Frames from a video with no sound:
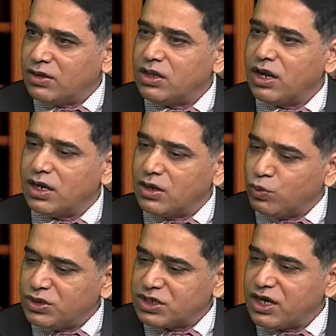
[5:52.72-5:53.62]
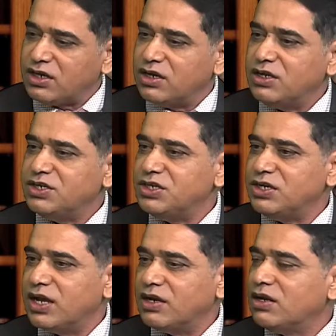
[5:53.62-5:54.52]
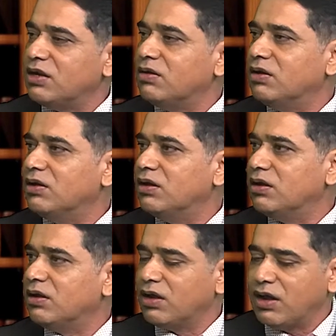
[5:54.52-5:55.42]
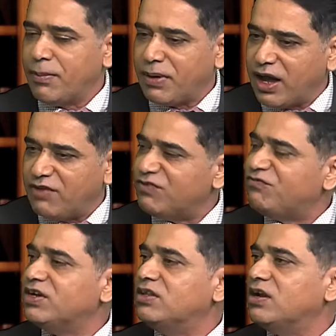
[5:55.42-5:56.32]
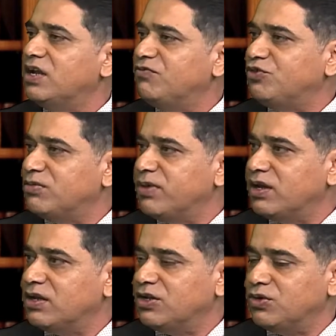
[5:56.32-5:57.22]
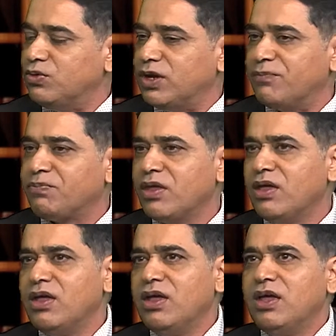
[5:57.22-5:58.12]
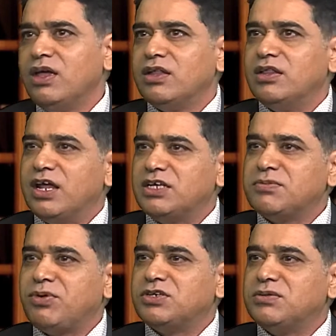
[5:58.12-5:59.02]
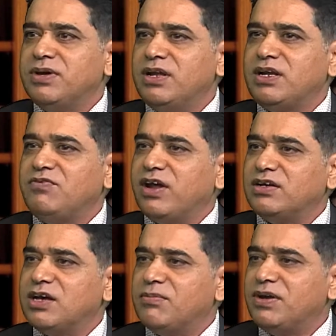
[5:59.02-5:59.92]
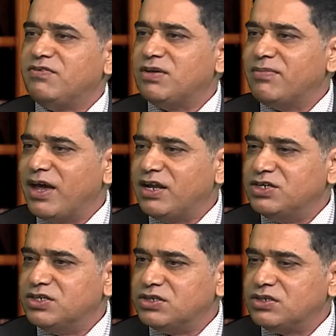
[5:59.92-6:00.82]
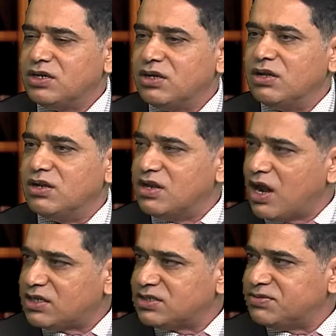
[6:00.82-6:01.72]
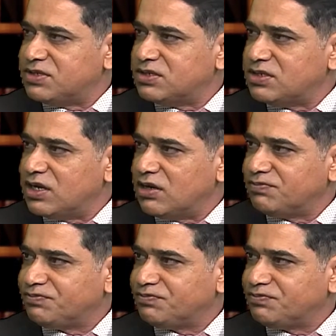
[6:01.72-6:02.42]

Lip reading: that in which category she can apply for further leave to remain in the UK. There is a possibility, for example, if the marriage is not subsisting,